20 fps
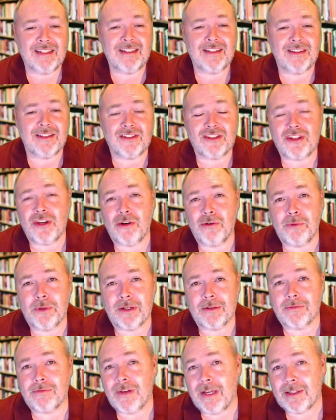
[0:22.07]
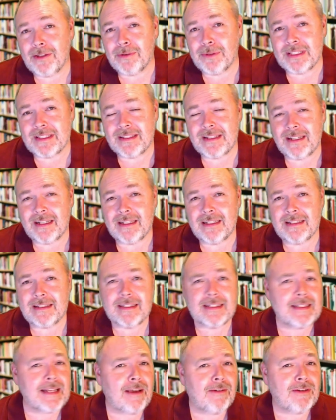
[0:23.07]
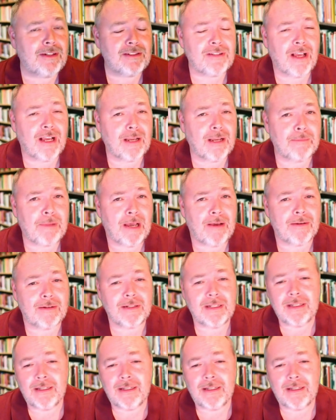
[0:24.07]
the show where father and son sit down and talk about